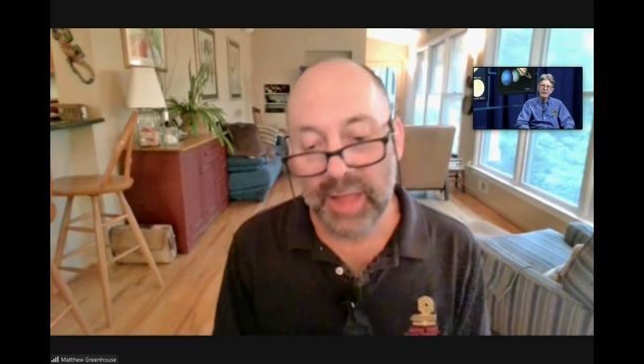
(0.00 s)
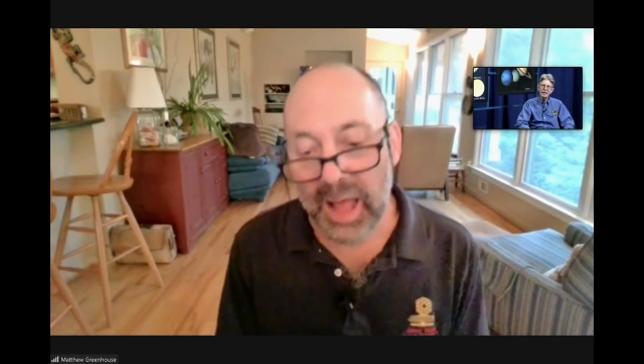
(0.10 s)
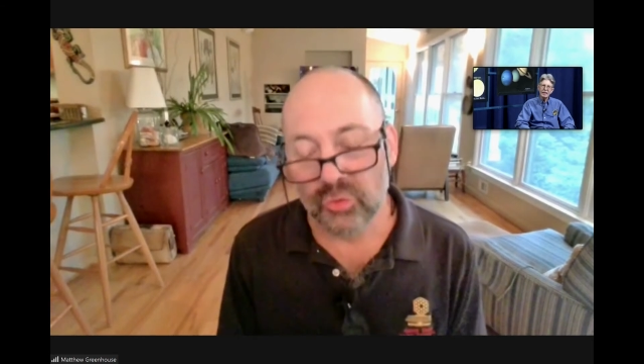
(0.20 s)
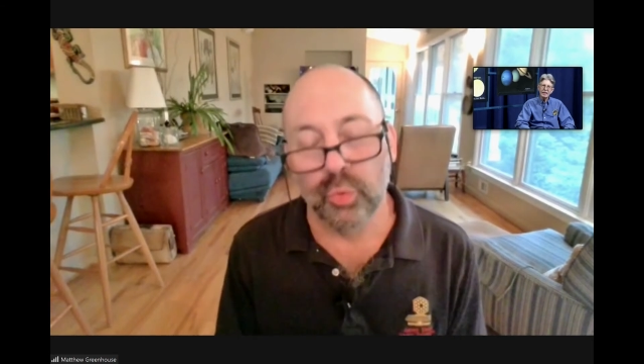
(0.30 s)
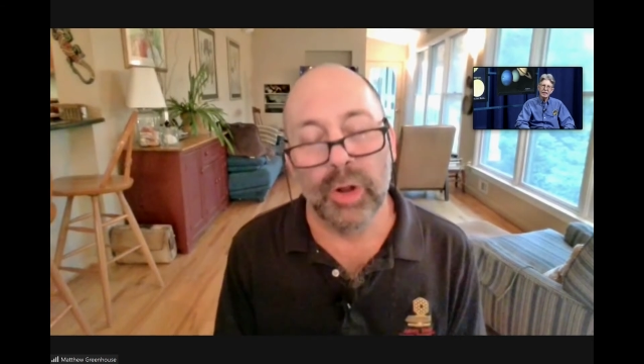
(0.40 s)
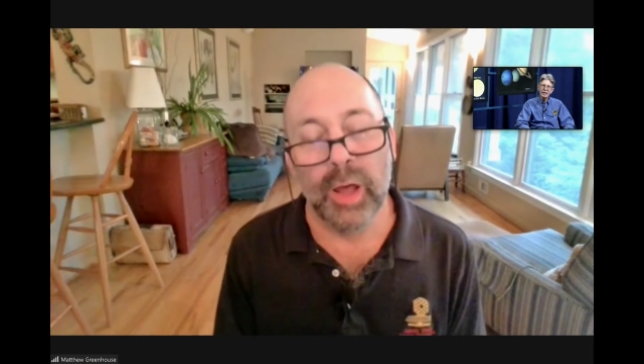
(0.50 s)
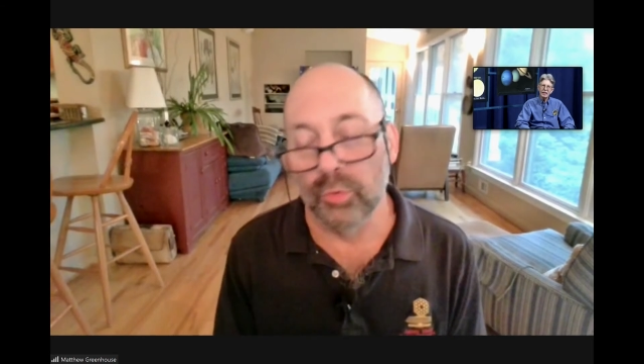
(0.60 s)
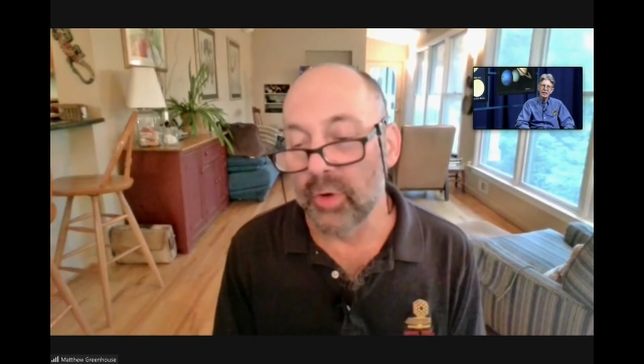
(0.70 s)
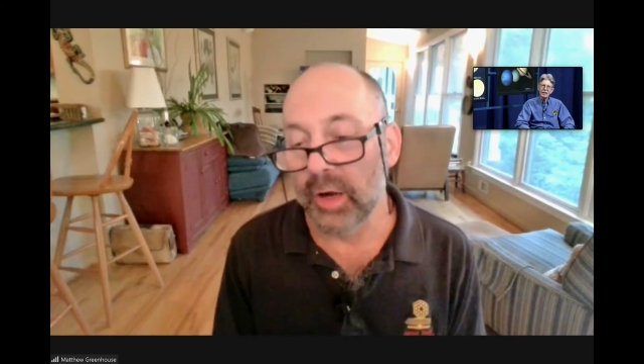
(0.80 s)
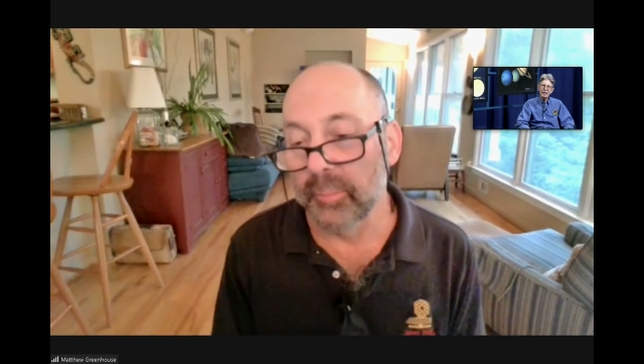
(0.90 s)
that's what I
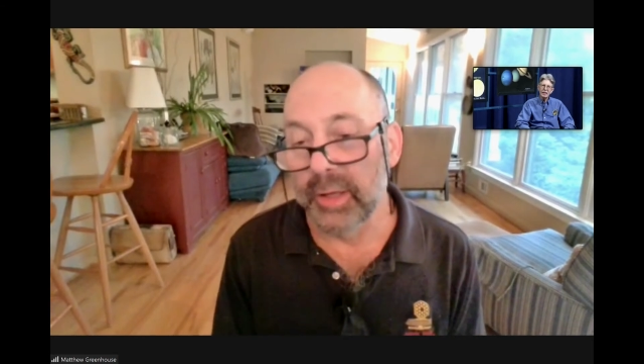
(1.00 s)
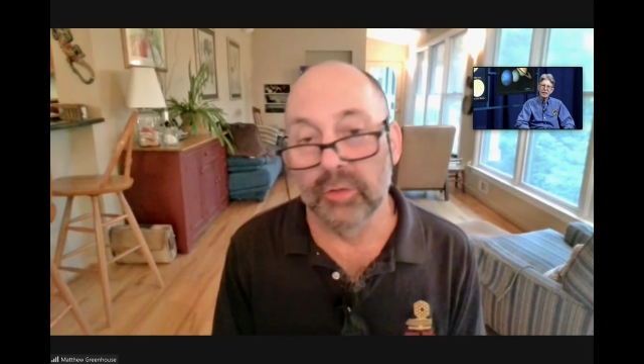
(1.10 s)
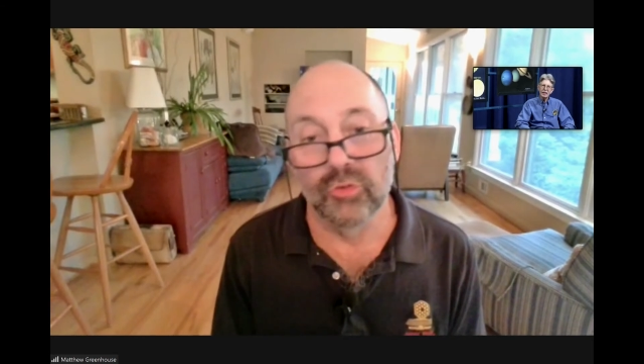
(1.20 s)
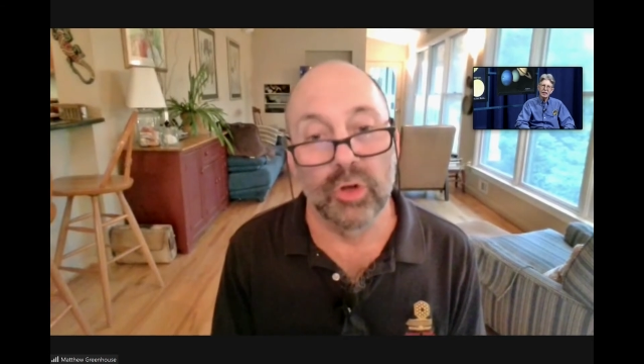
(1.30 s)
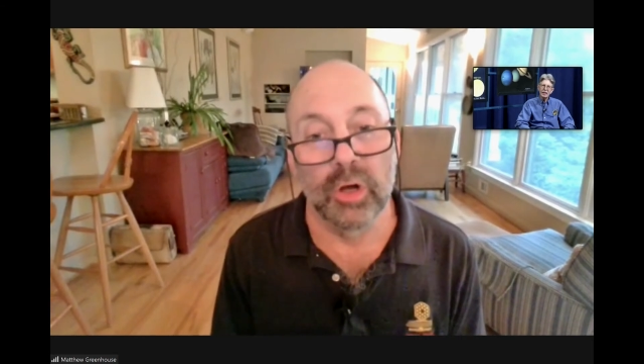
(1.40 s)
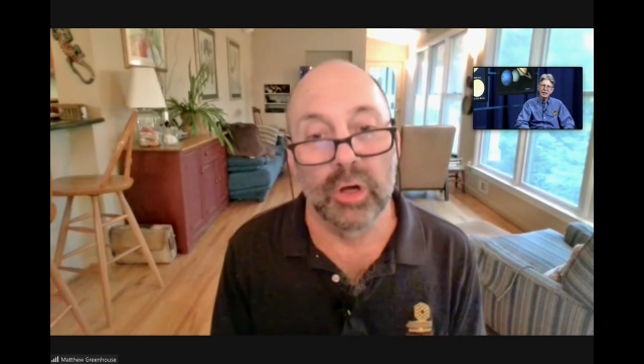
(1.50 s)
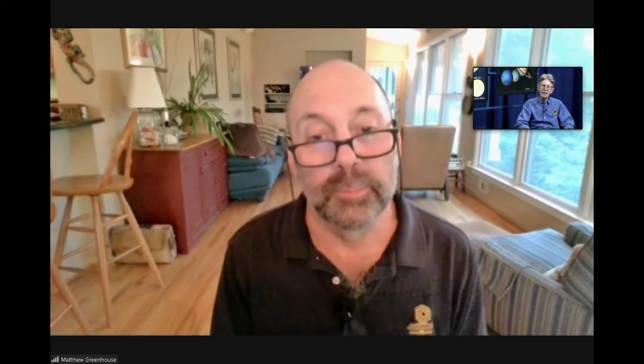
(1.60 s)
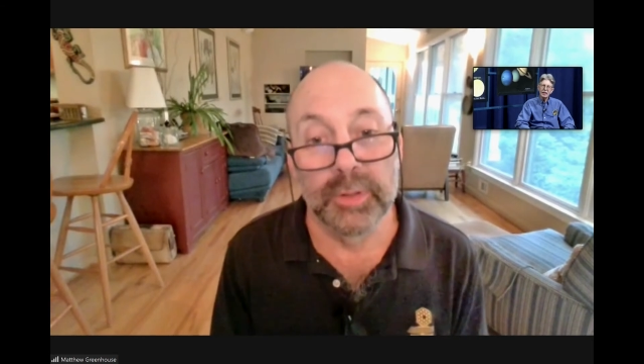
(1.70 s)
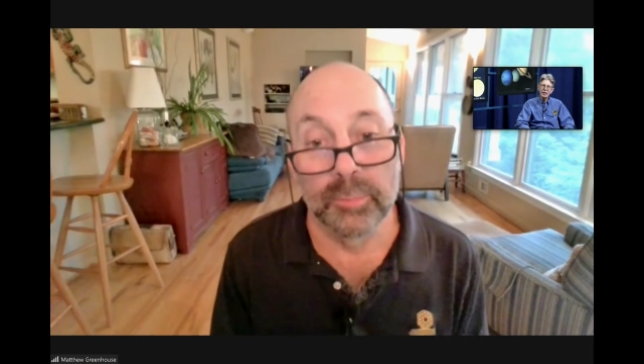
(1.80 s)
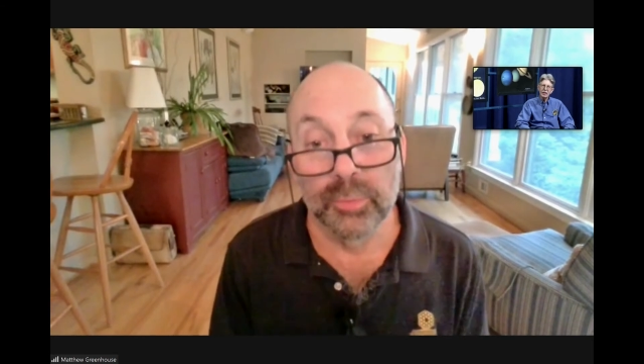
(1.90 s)
would recommend
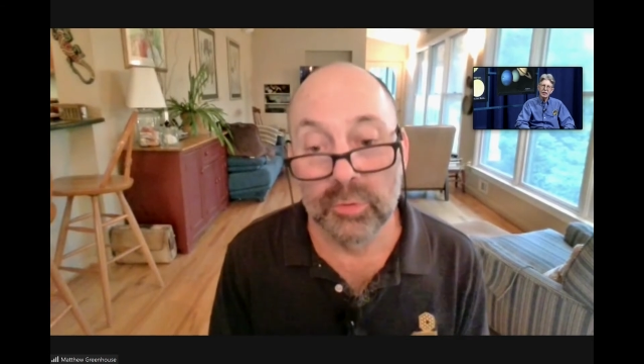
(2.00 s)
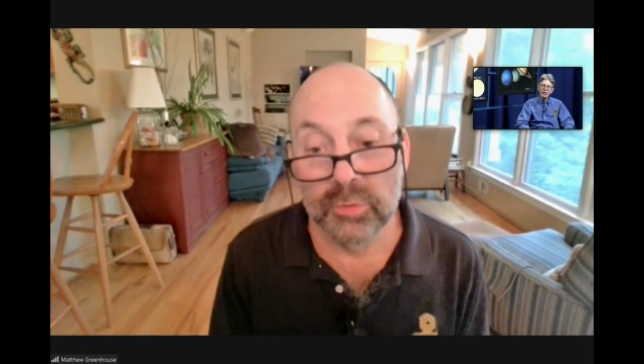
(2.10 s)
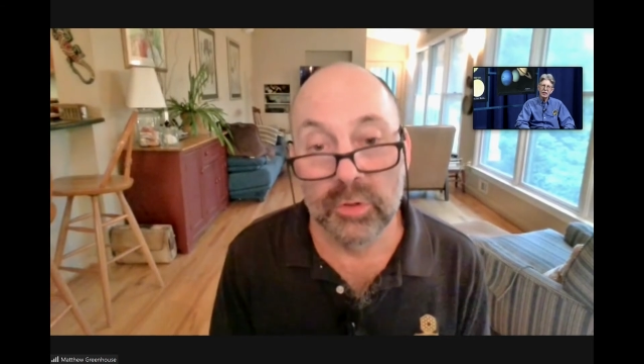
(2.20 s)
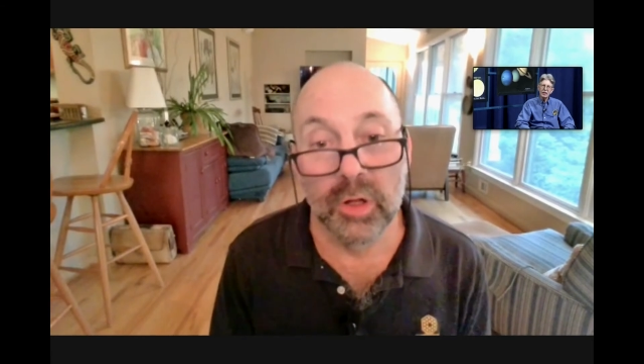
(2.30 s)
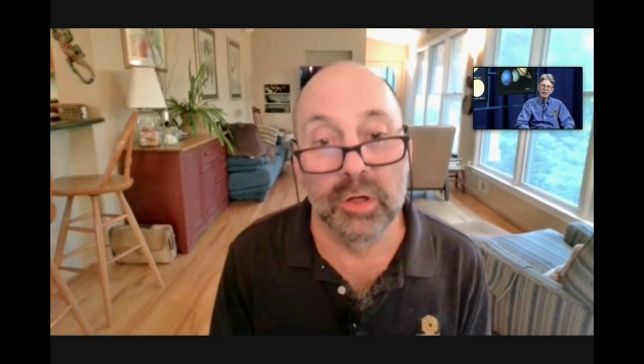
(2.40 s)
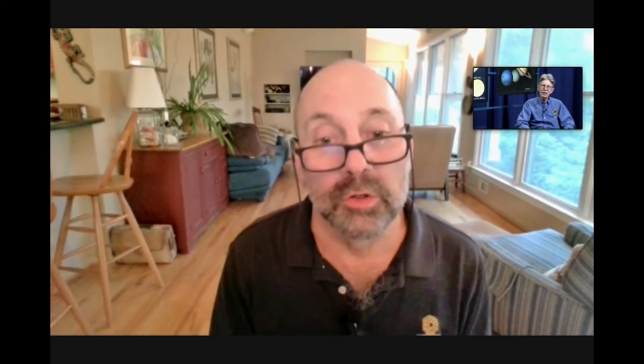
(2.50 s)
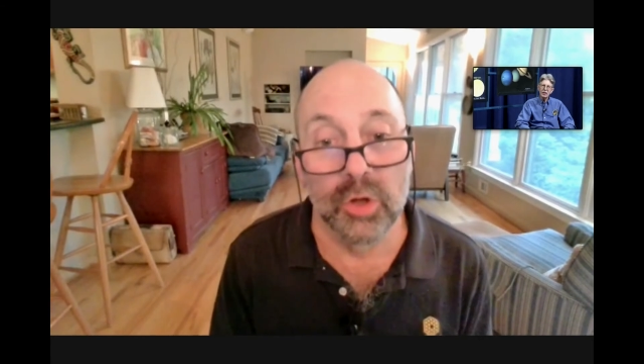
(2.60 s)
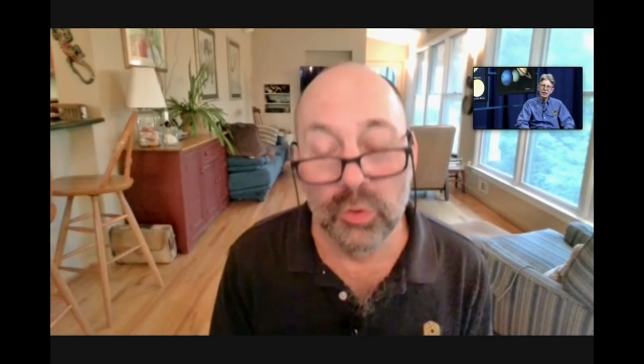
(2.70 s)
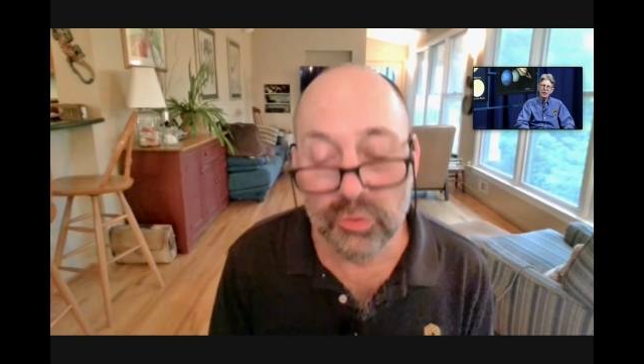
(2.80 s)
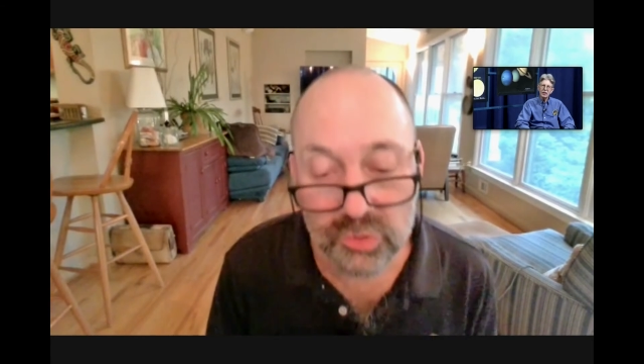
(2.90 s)
people
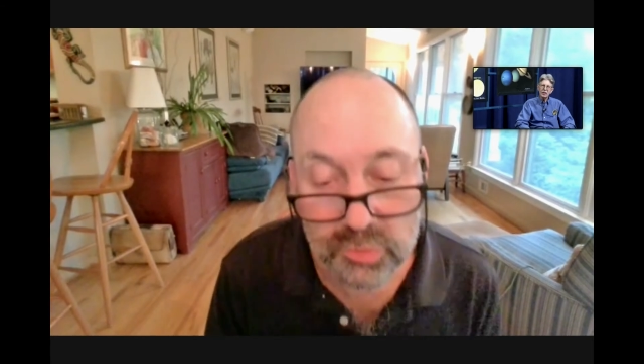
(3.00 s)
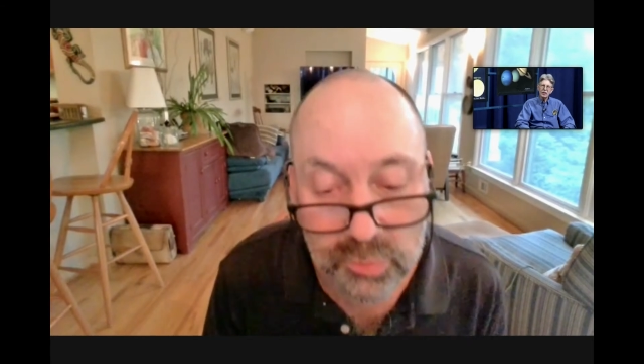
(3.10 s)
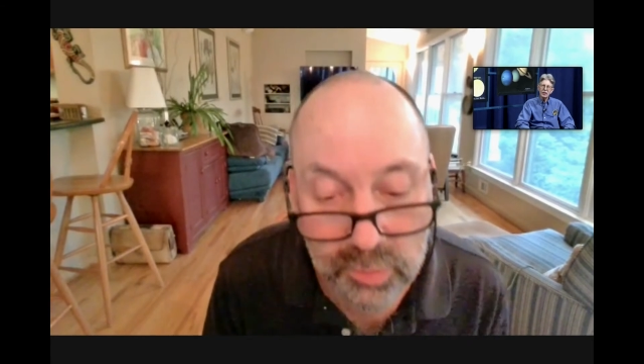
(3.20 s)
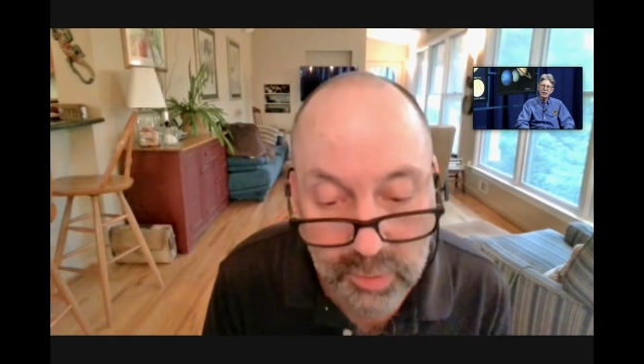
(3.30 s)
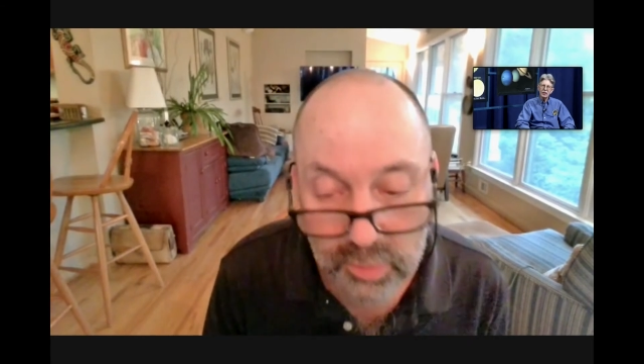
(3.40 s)
go to.